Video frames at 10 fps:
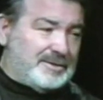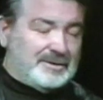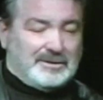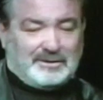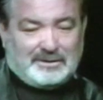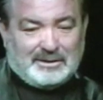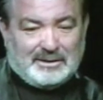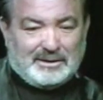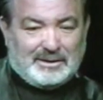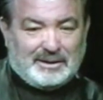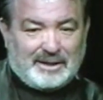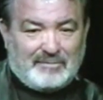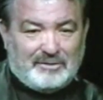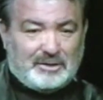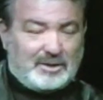Okay. I
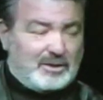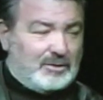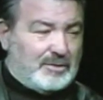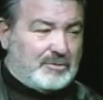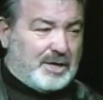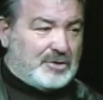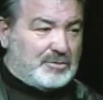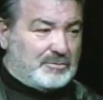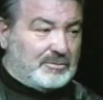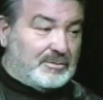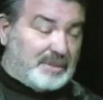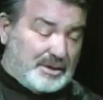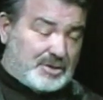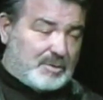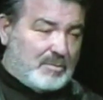have a technical education.
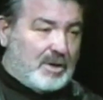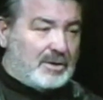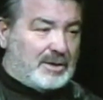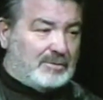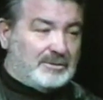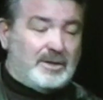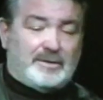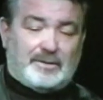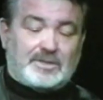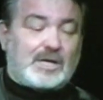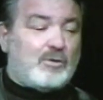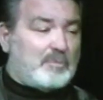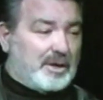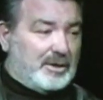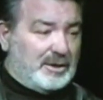That is my background. That is how I
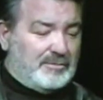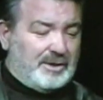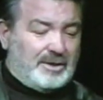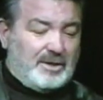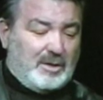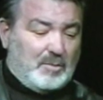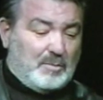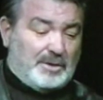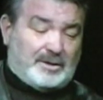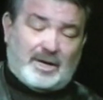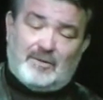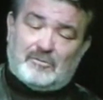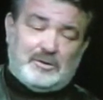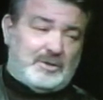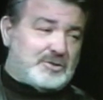make a living. But I have
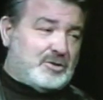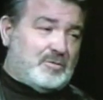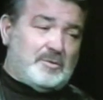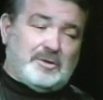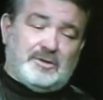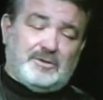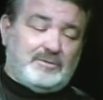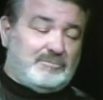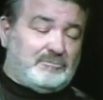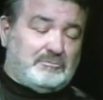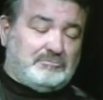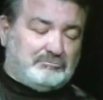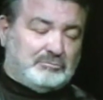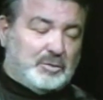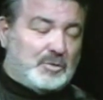written so many
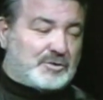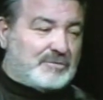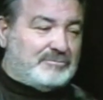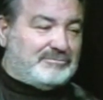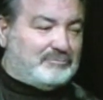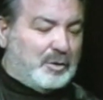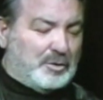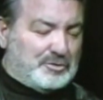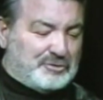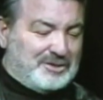books, Do me a favor. poetry.